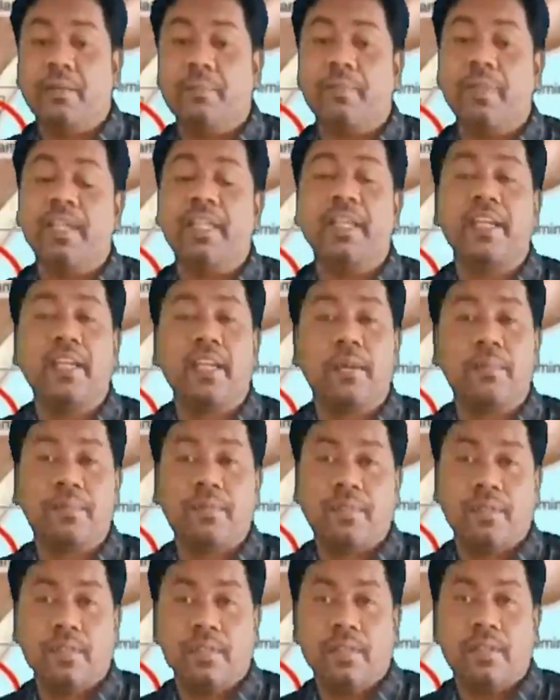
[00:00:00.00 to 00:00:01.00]
milligrams
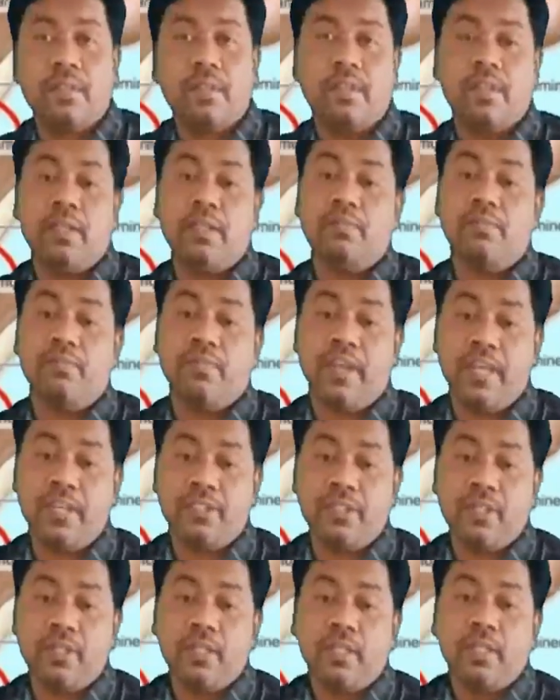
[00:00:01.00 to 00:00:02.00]
in
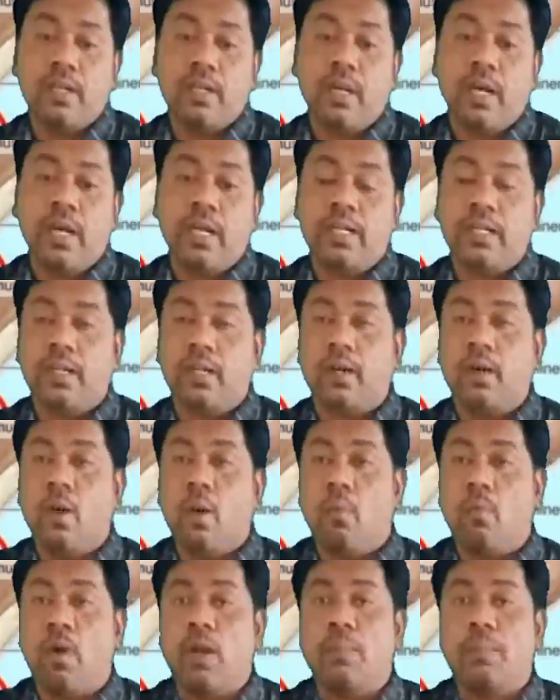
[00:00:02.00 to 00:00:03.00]
weight and
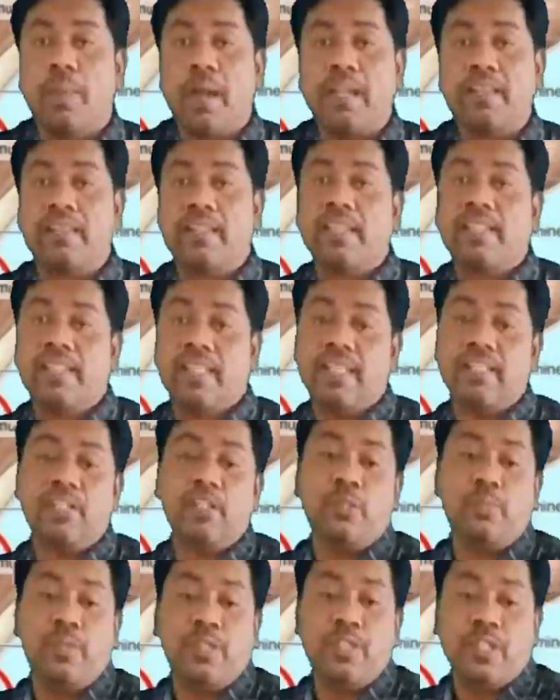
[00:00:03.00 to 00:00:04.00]
1.3
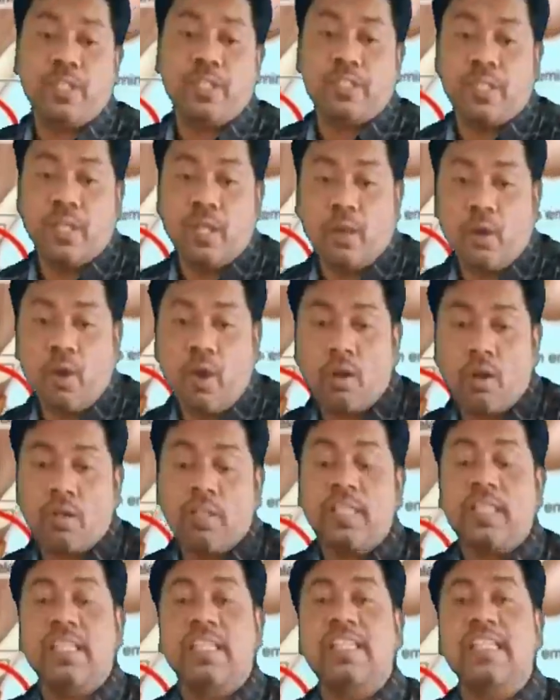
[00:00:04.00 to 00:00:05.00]
centimeters
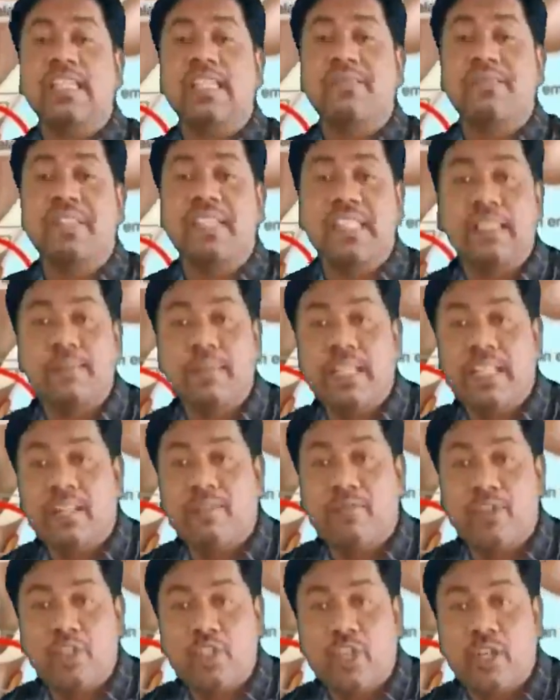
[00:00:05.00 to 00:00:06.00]
long. It is visible in
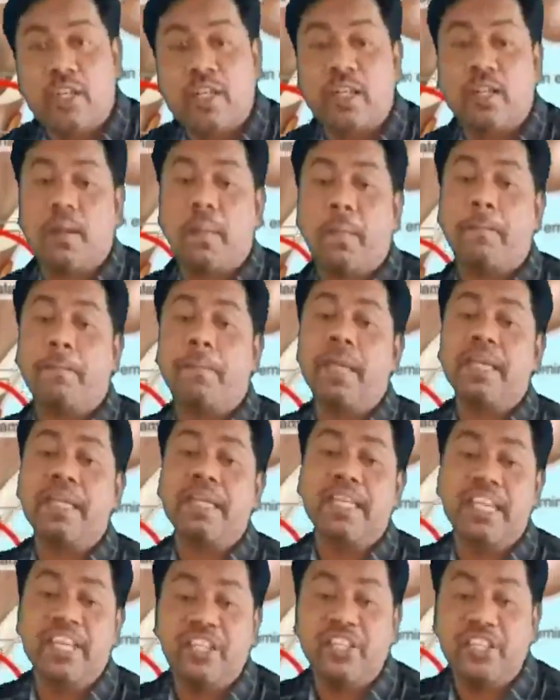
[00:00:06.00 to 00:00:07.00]
which color?
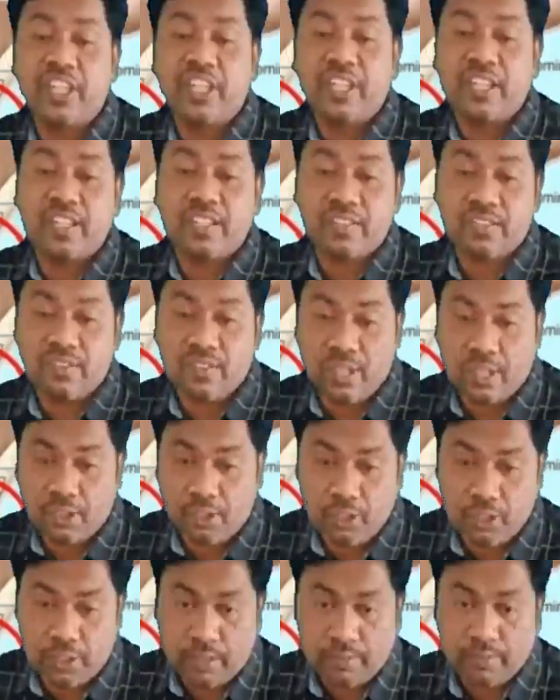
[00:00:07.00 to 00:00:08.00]
Pinkish color
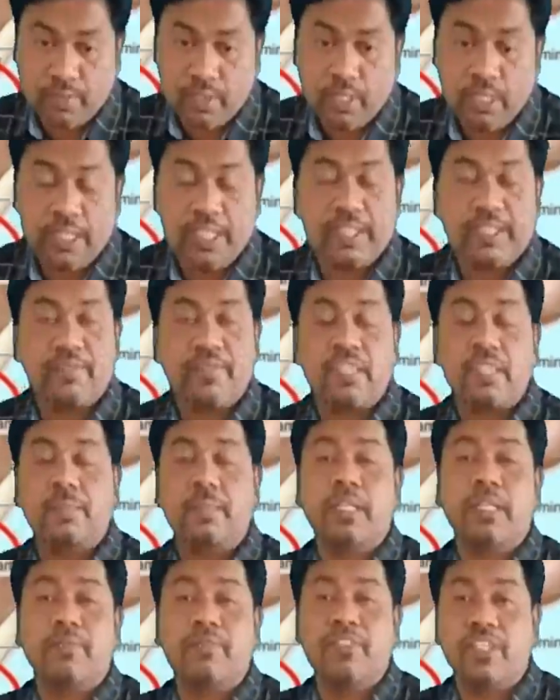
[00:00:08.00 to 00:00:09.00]
structure. It is
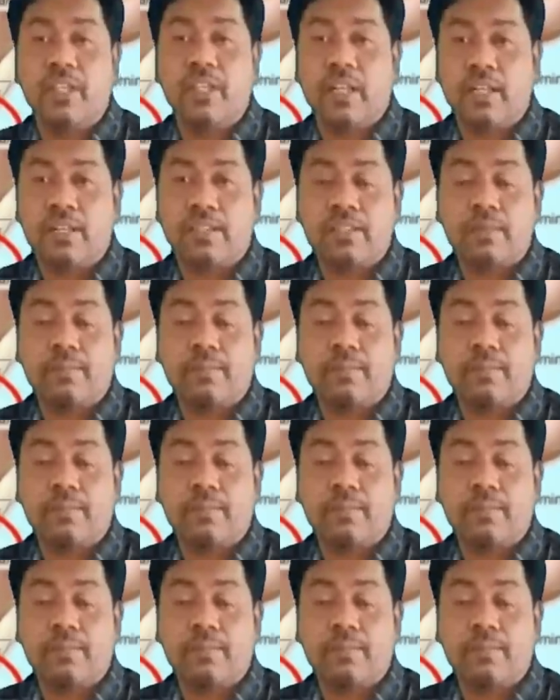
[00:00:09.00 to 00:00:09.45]
visible in which color?